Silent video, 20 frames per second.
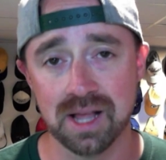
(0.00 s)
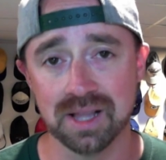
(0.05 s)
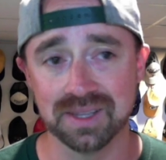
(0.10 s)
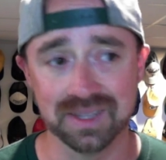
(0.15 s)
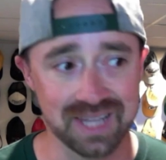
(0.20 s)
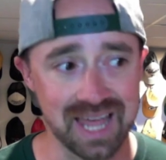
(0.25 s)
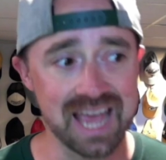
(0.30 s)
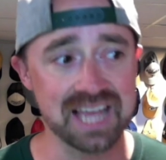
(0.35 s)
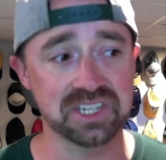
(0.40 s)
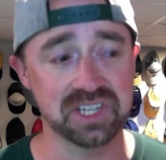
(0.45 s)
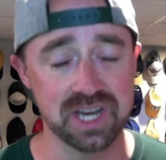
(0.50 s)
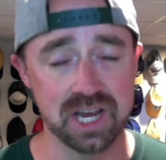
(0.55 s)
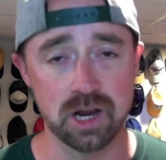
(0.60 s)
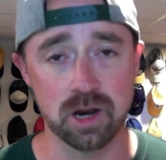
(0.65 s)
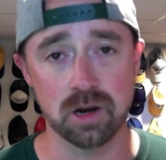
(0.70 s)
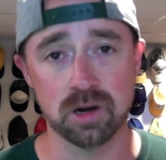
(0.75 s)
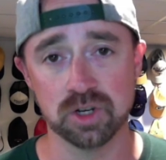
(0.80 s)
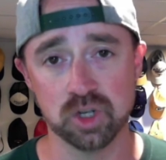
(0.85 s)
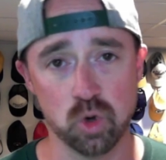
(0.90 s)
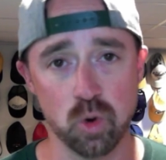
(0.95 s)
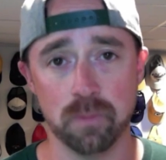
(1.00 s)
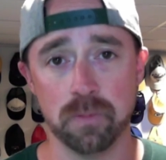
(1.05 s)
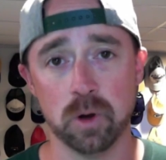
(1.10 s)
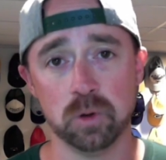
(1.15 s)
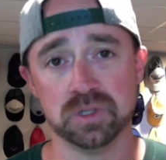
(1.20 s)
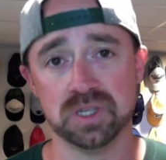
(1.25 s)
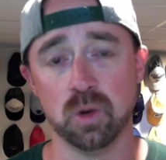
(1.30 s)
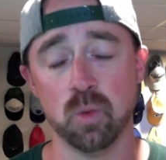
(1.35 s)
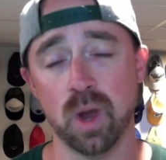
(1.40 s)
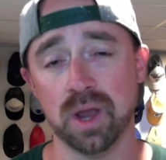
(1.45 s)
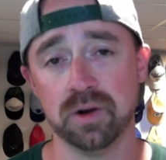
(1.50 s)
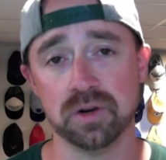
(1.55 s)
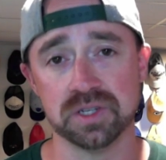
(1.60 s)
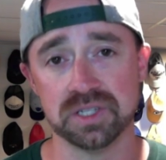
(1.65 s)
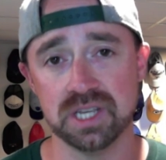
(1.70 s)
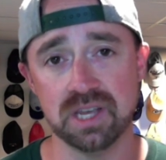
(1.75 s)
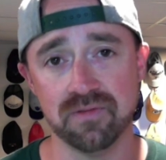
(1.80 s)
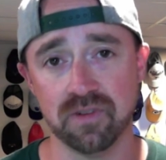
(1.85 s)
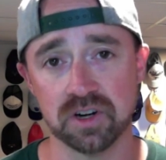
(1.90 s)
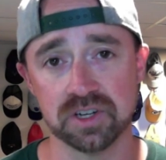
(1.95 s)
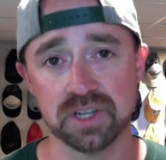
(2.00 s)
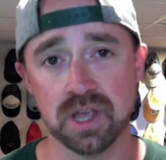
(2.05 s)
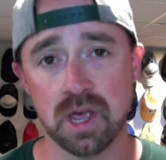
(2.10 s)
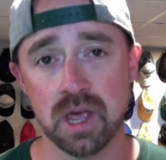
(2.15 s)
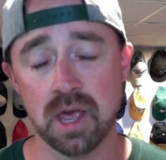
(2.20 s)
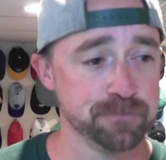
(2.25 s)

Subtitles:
last year to opposing wide receivers.